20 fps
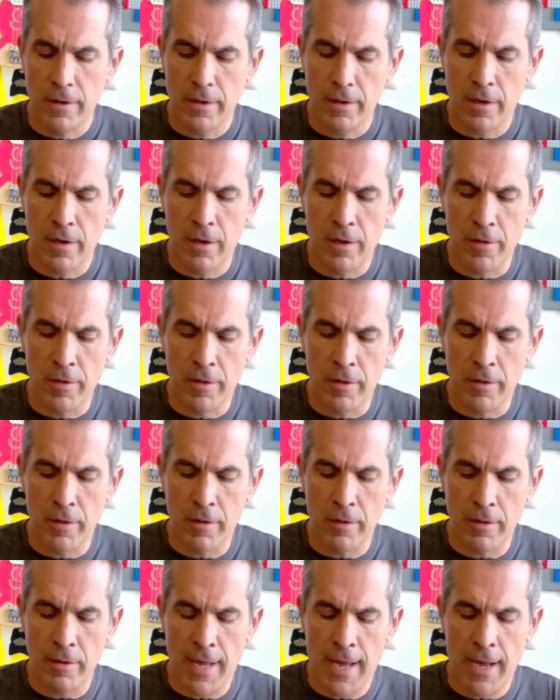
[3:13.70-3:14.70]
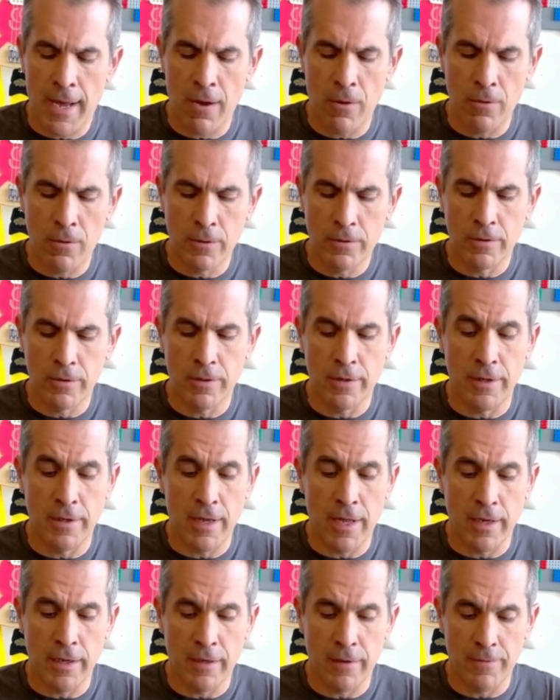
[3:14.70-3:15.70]
on the owl to the
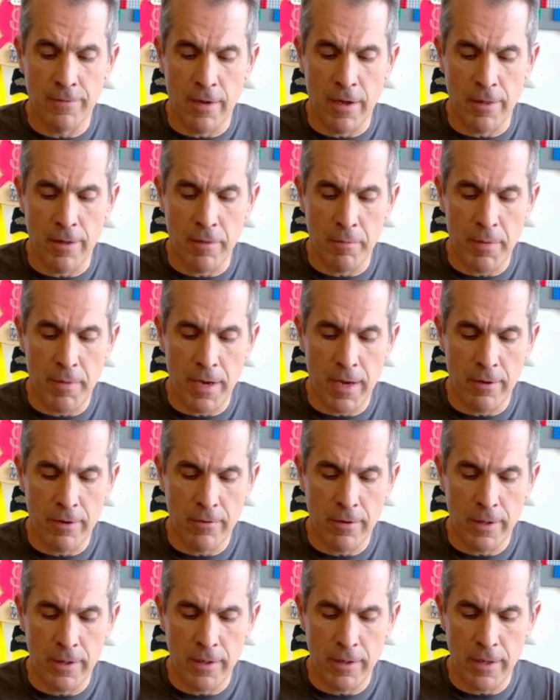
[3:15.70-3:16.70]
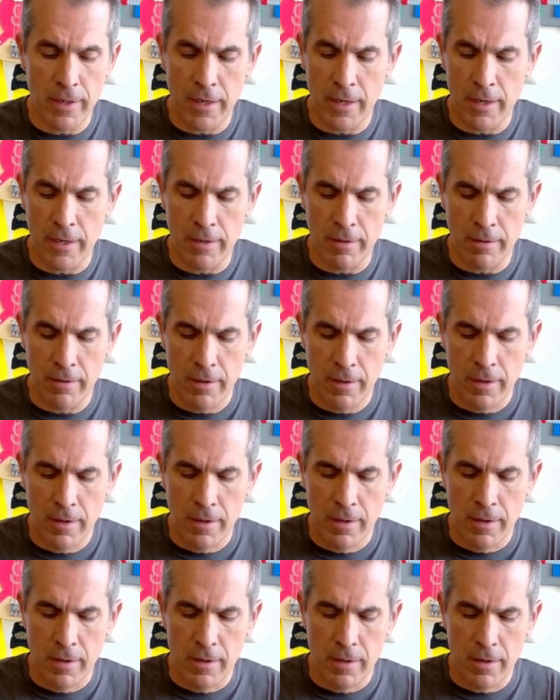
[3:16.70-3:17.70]
negative on the battery, and
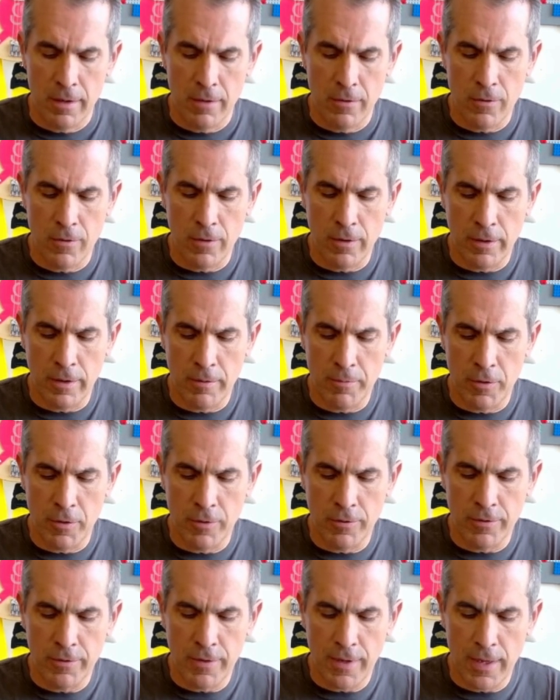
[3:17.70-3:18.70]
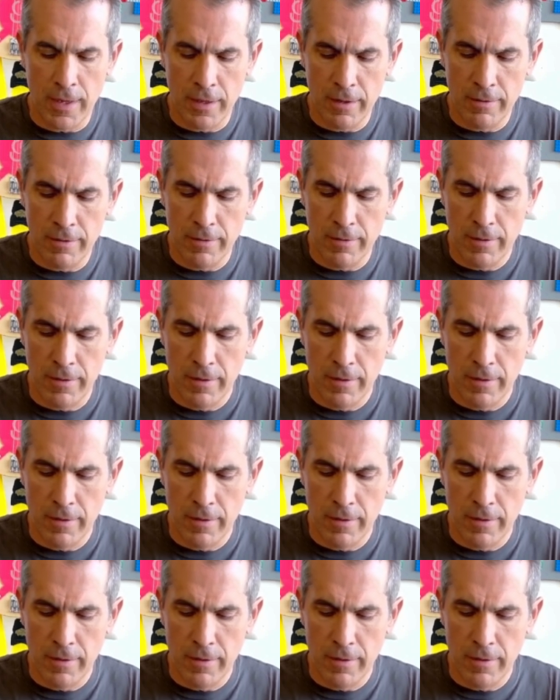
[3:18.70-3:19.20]
accordingly on both sides.